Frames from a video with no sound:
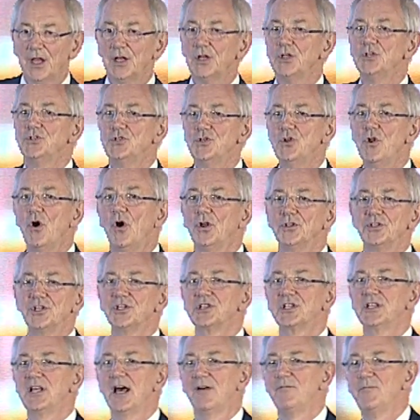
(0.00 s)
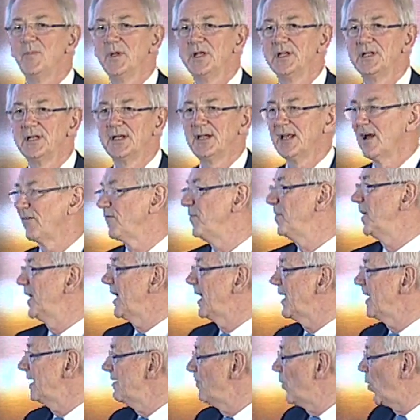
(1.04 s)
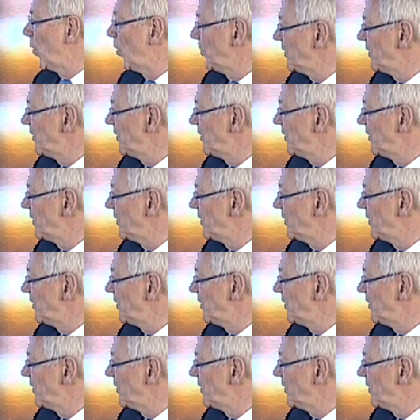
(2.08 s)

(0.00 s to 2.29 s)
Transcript: is not just government to government anymore.